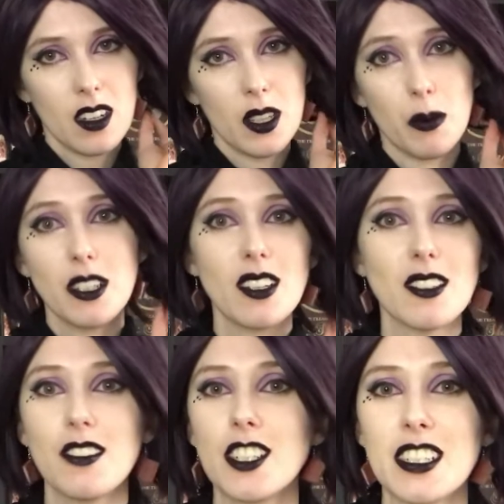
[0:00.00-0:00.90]
The books
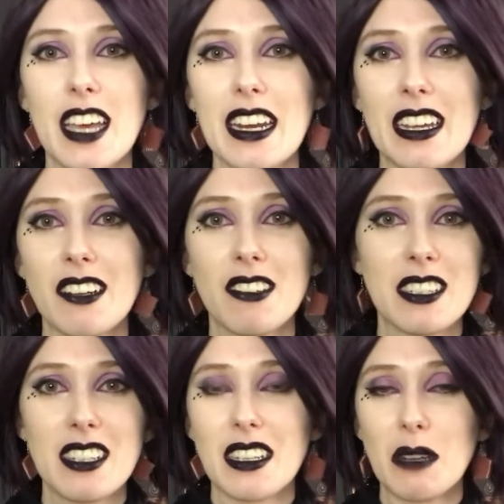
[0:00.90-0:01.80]
also just get
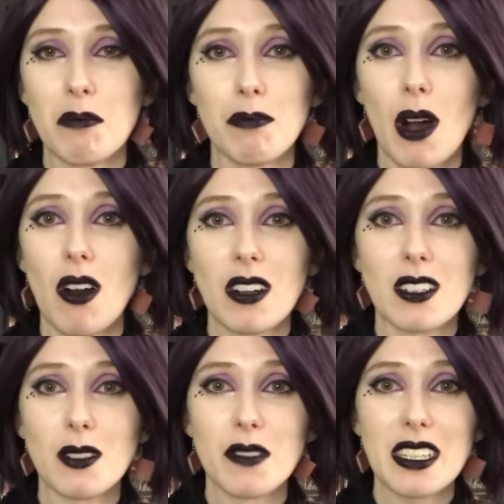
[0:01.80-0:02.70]
increasingly
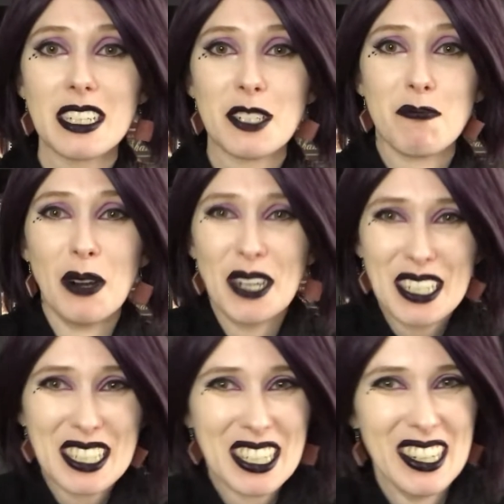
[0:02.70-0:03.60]
bonkers with each book
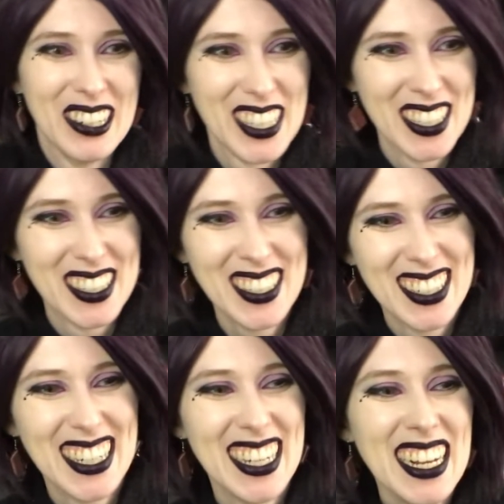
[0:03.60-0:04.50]
too.
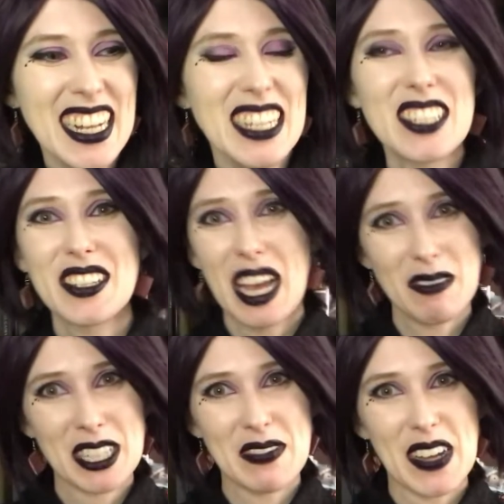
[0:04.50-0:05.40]
So that
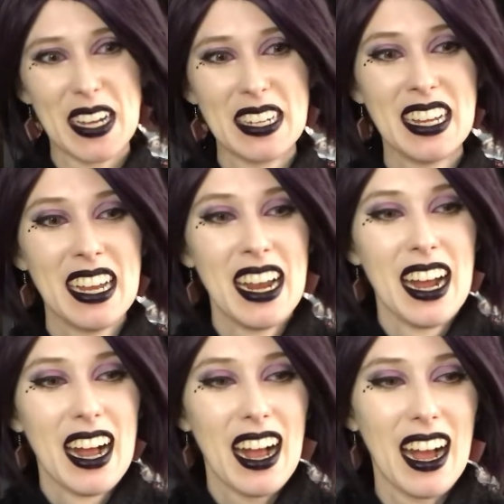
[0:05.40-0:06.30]
was fun.
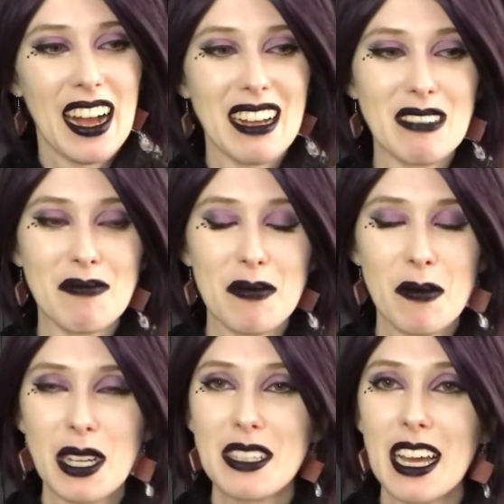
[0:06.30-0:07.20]

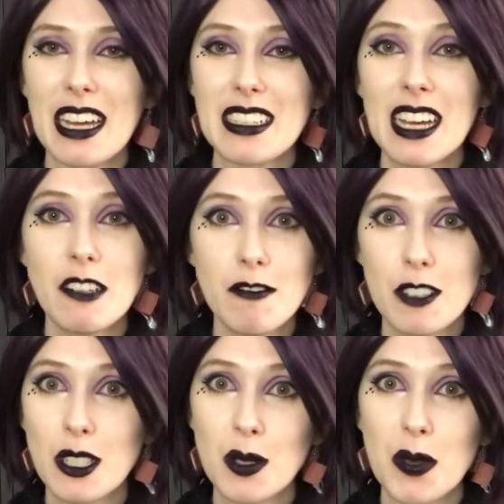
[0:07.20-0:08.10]
But that
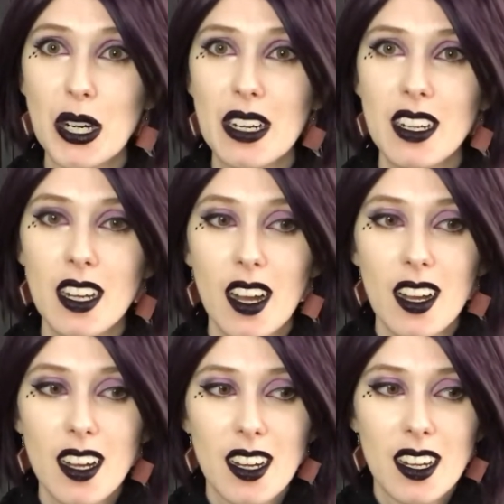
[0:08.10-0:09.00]
first book,
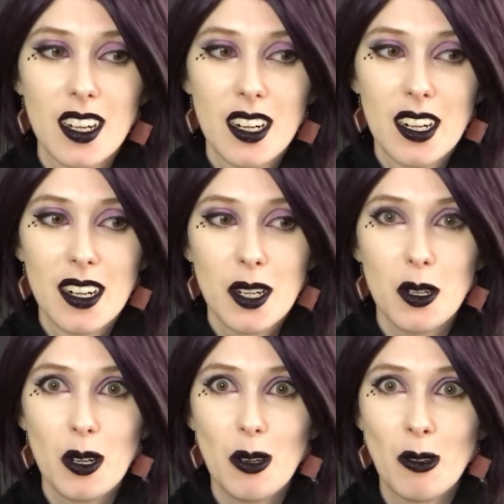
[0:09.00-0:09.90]

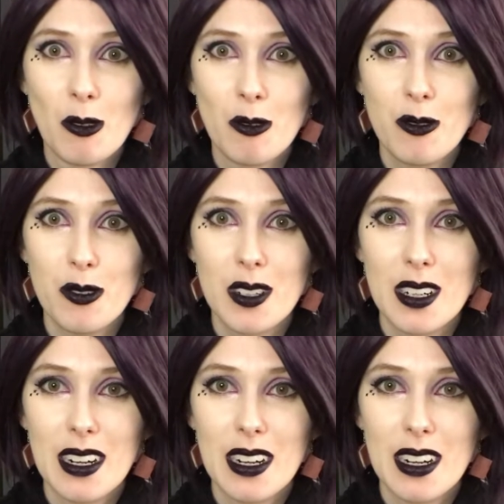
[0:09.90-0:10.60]
oof.